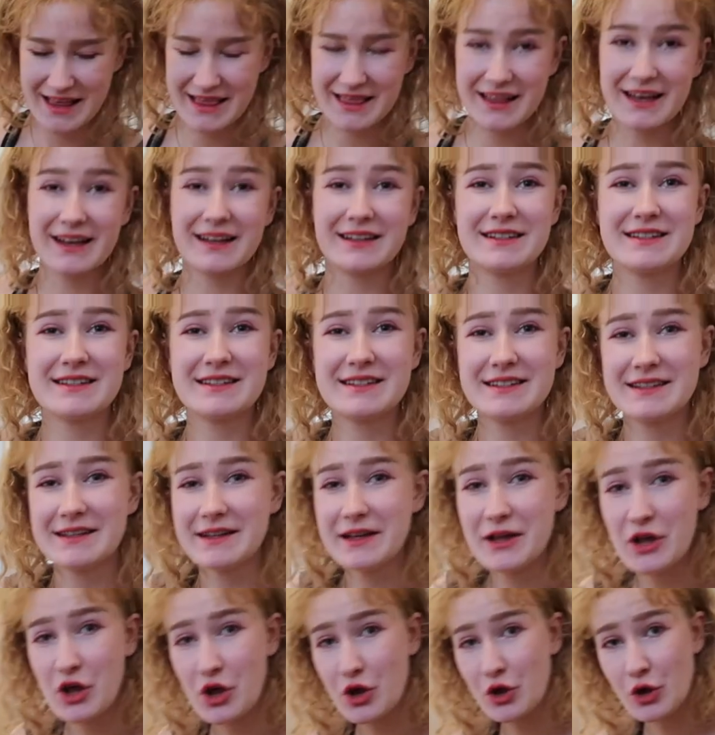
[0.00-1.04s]
That's
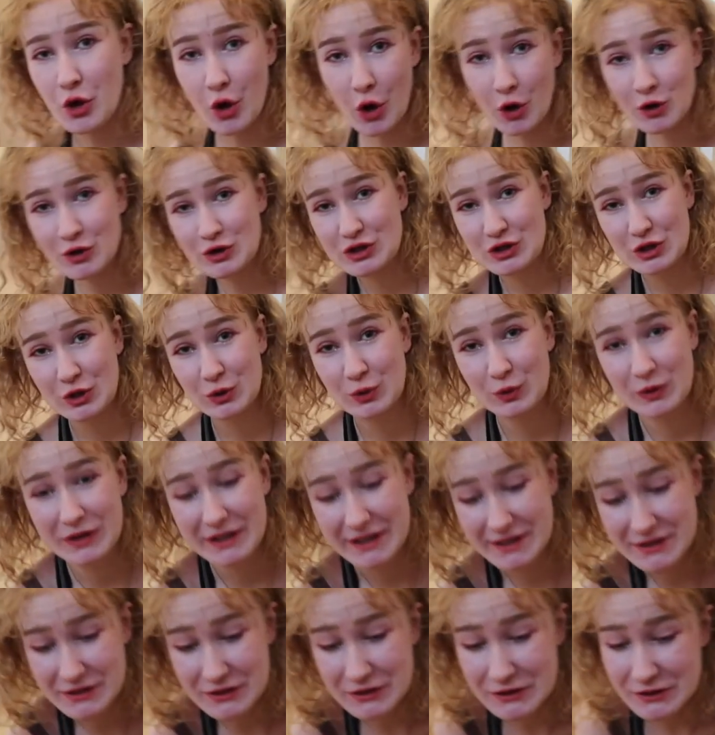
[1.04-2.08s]
not so
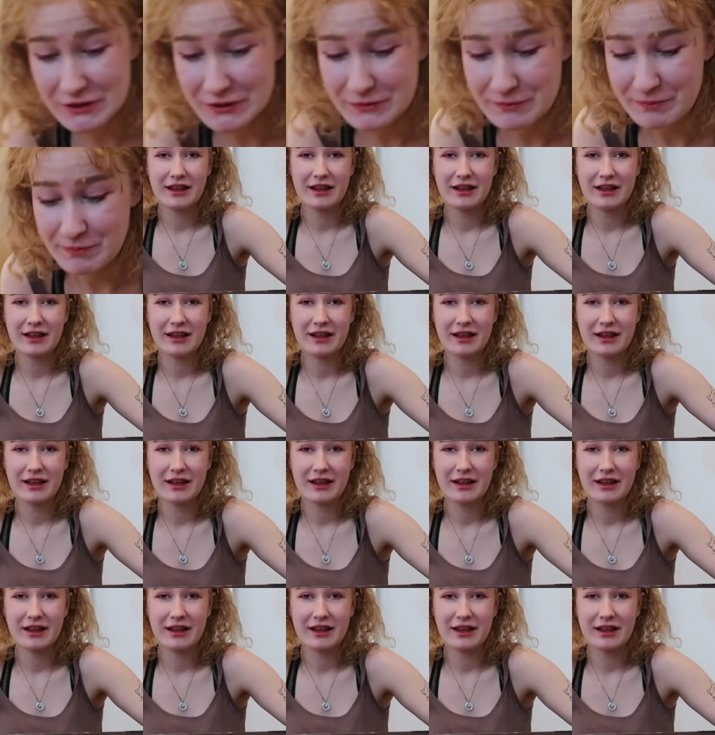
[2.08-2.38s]
little.